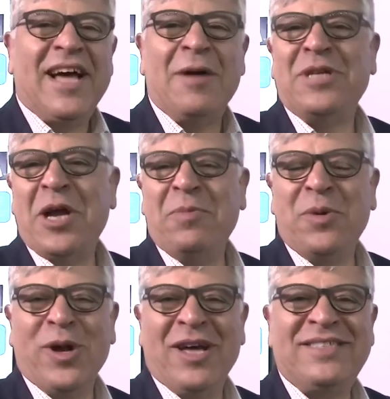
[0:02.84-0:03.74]
I'm Tony
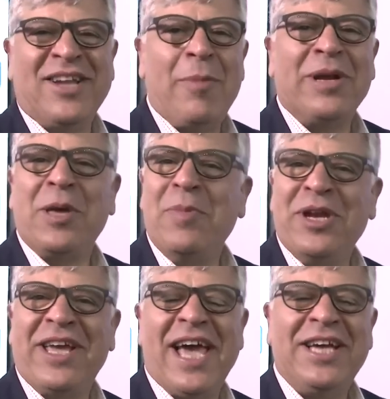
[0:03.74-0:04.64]
Poulos and I'm at
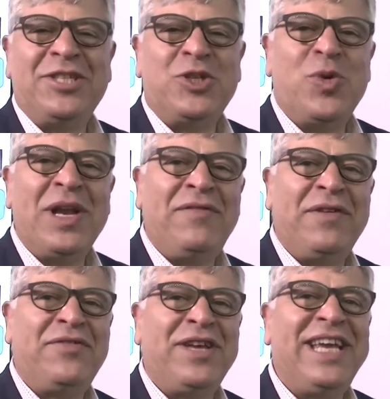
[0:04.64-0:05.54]
Communicasia
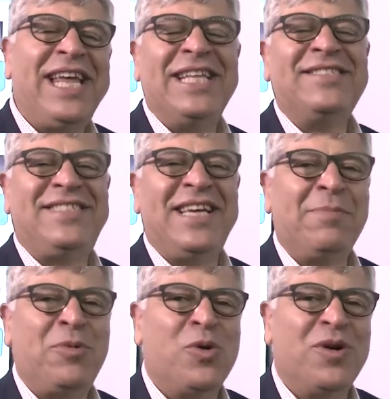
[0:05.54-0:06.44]
2015 in
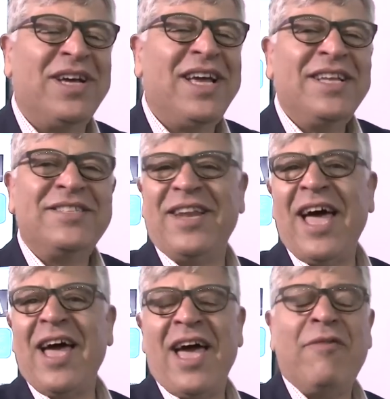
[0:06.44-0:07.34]
Singapore. Today
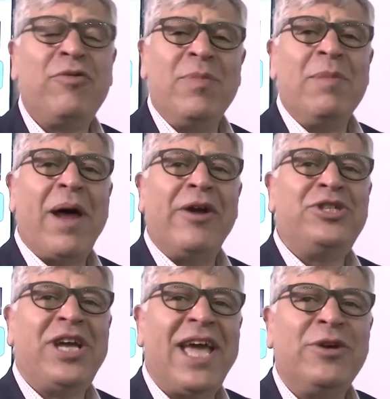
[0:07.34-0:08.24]
I have with me Barry
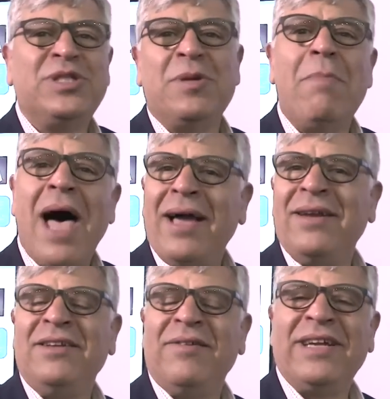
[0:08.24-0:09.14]
Jiang, who's the
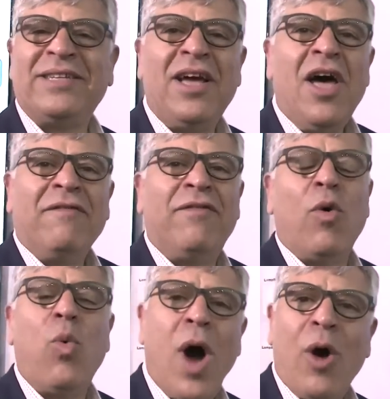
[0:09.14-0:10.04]
marketing director
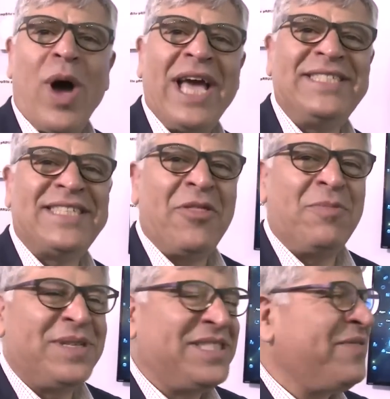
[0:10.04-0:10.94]
for Huawei Southern
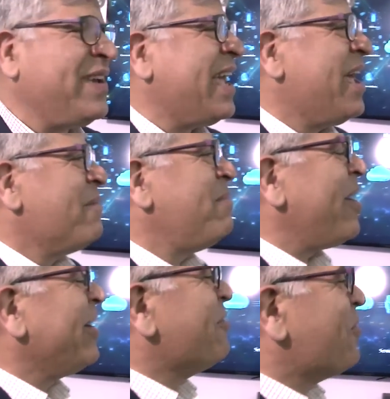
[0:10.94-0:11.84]
Pacific.
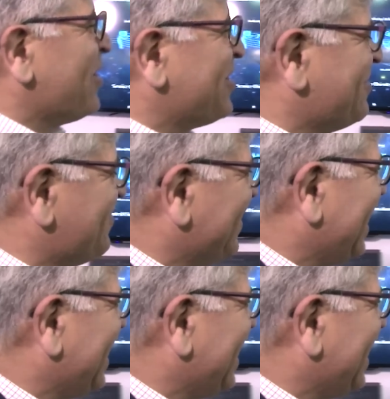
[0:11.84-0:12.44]
Barry, welcome.